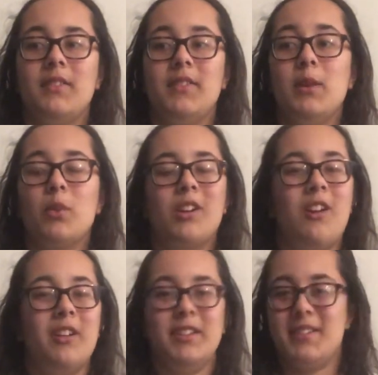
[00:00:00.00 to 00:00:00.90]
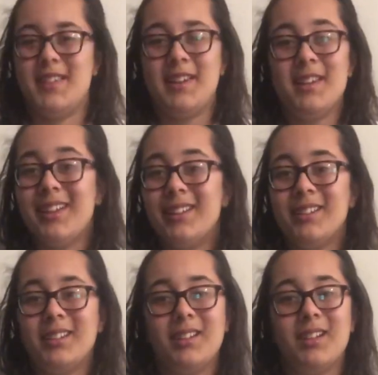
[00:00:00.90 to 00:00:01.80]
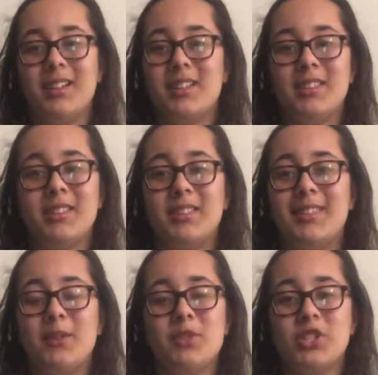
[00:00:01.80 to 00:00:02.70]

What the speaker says: They were condescending. It